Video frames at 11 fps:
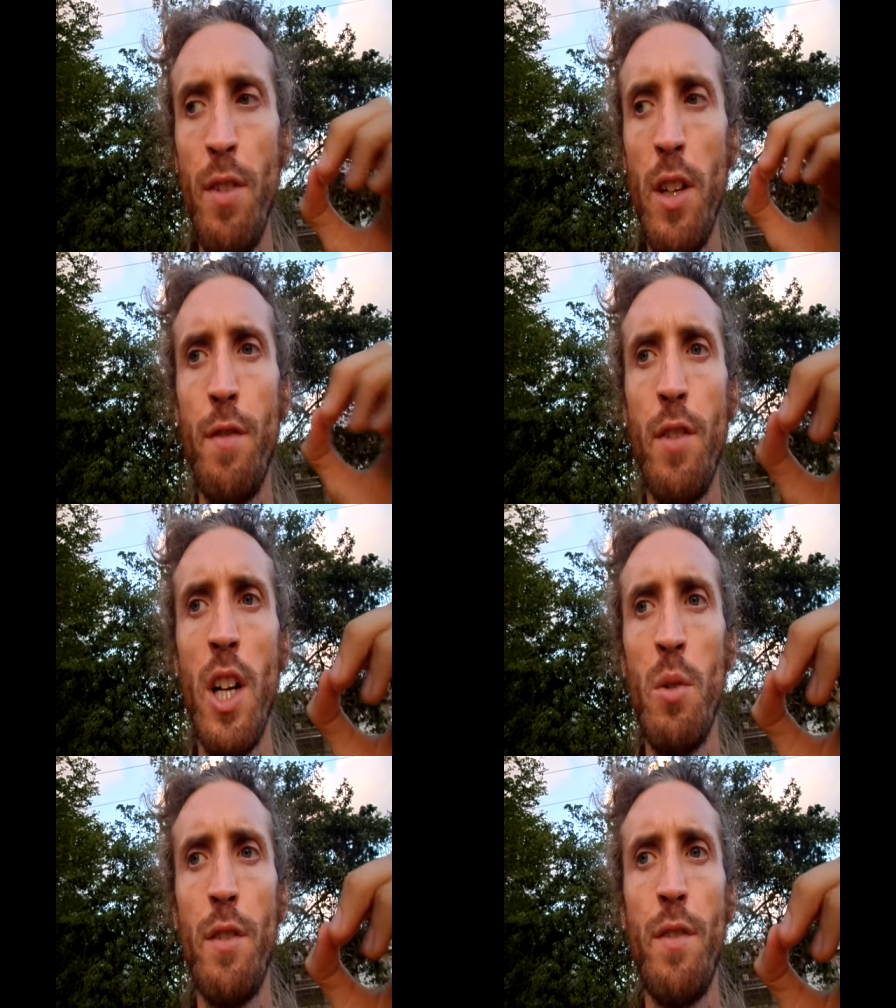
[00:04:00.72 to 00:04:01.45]
fight
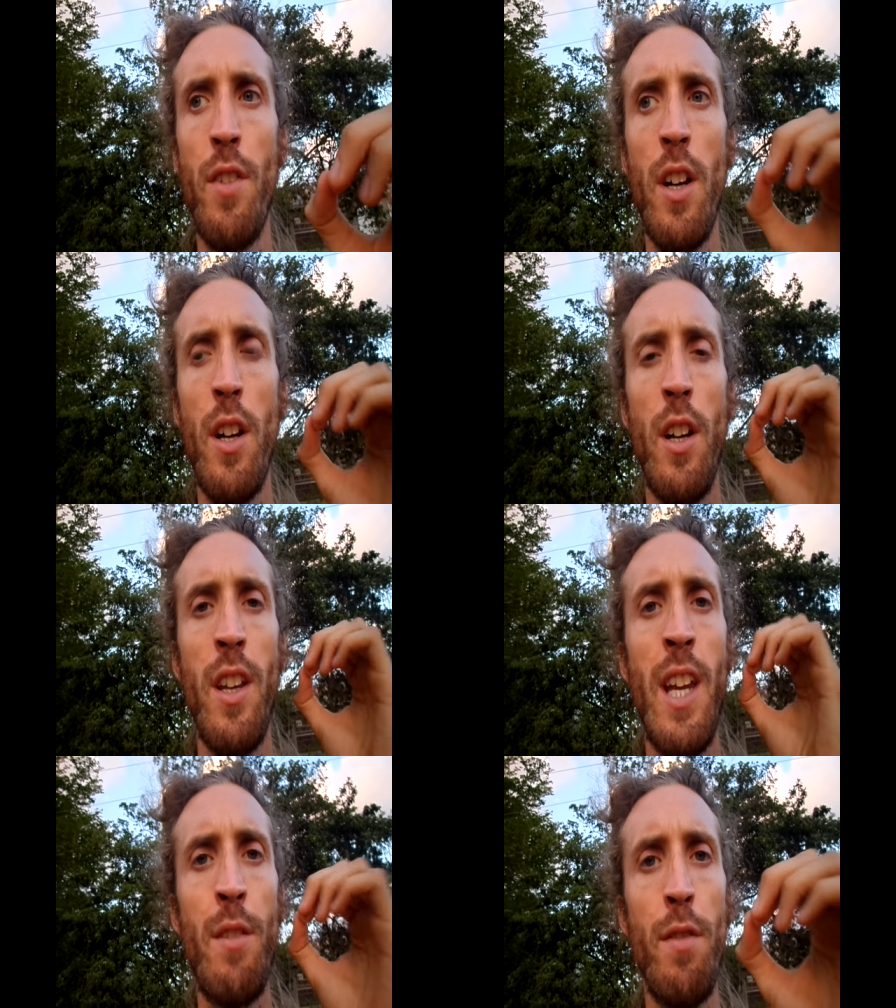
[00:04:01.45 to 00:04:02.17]
fire with fire,
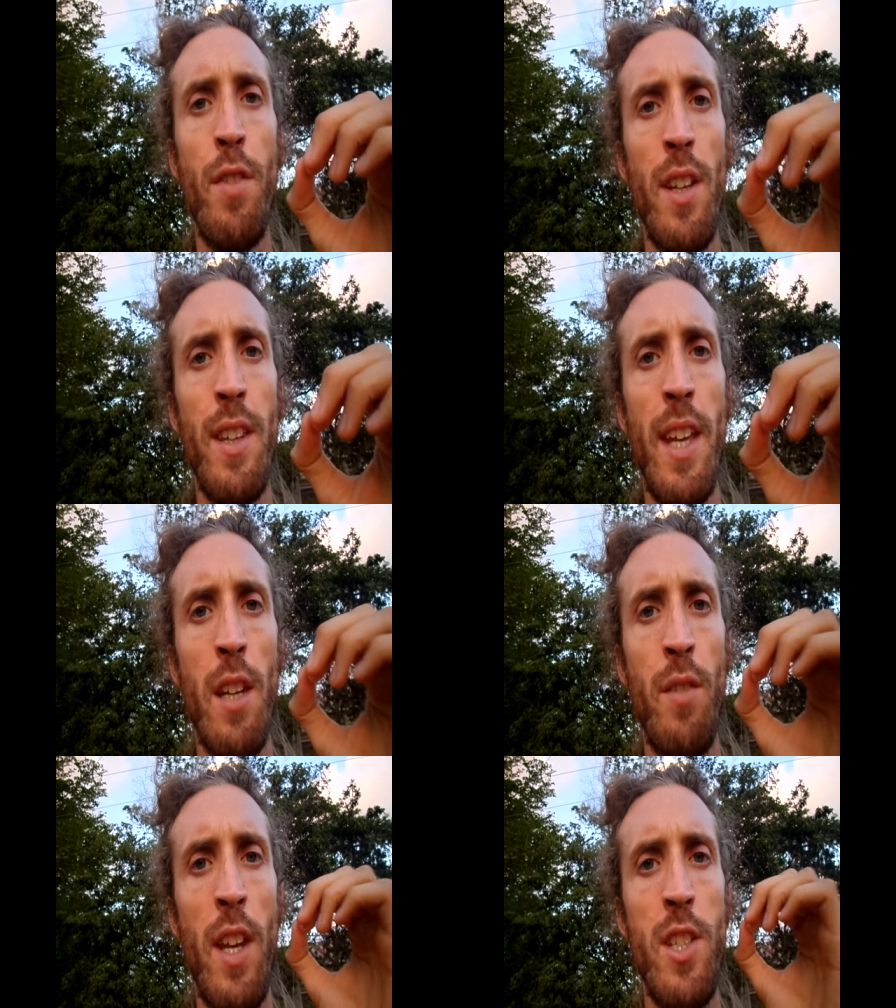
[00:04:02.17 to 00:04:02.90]
you never fight
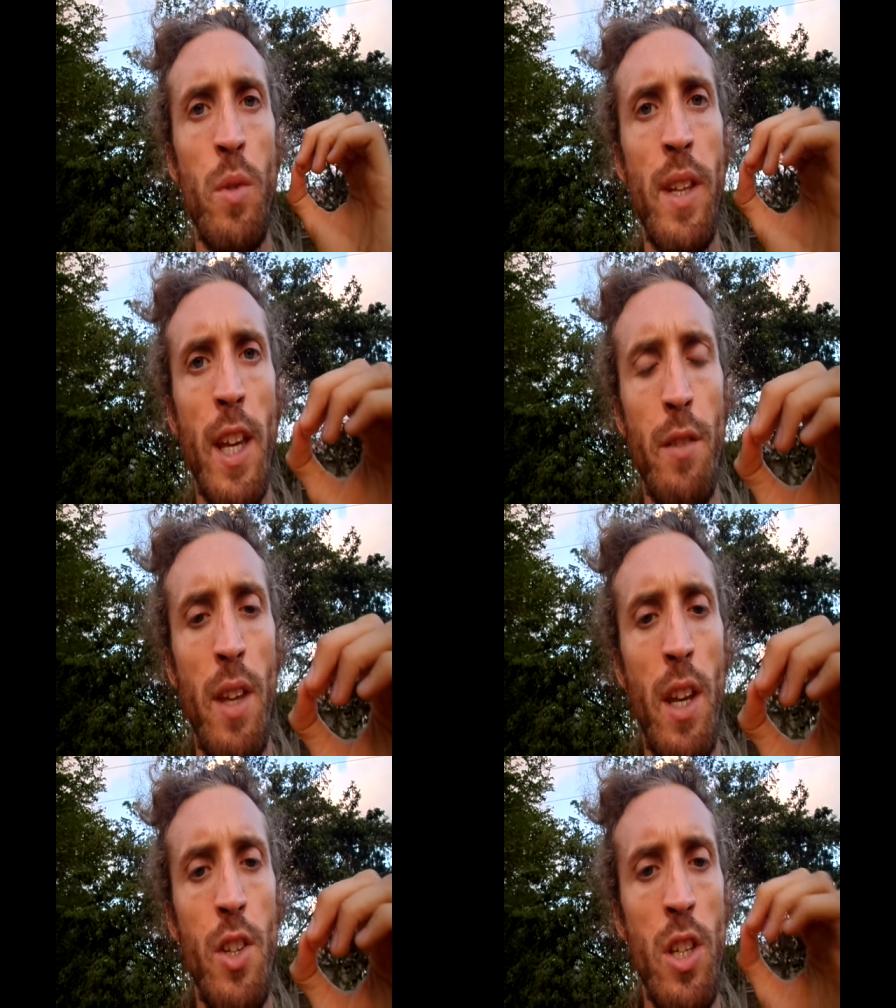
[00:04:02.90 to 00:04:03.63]
negative energy with
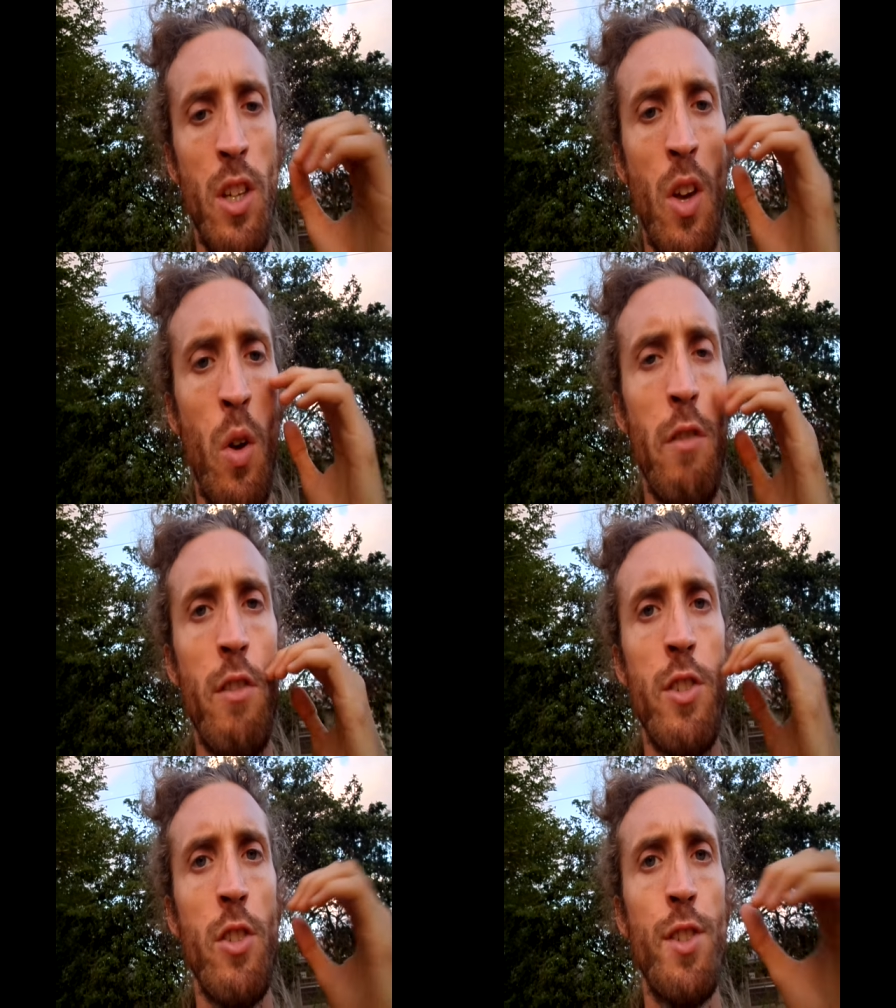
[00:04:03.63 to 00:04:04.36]
negative energy. It only
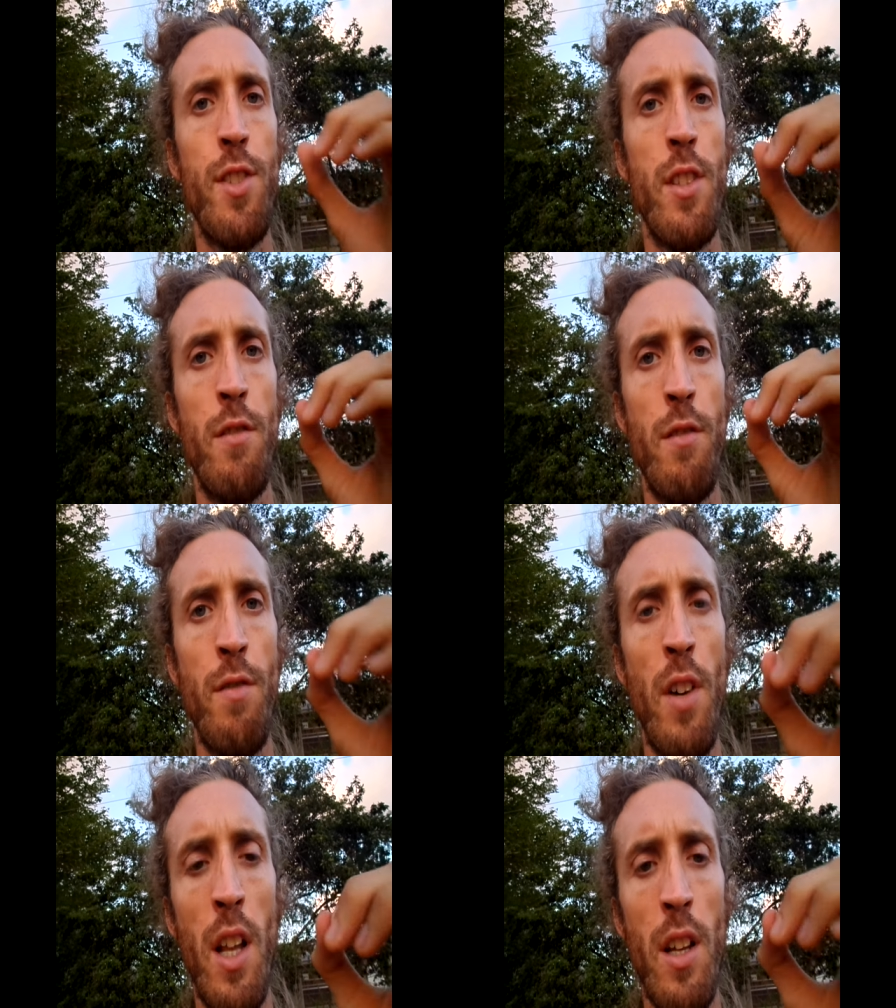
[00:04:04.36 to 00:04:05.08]
results in
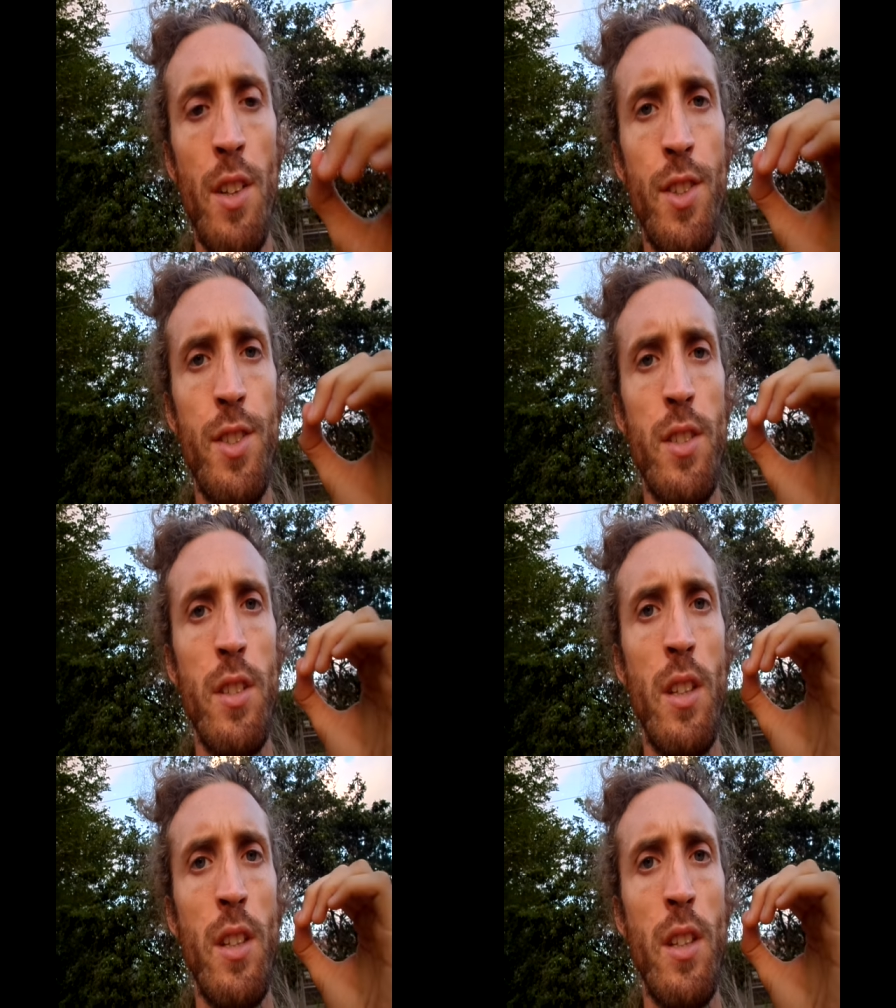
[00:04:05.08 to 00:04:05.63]
violence,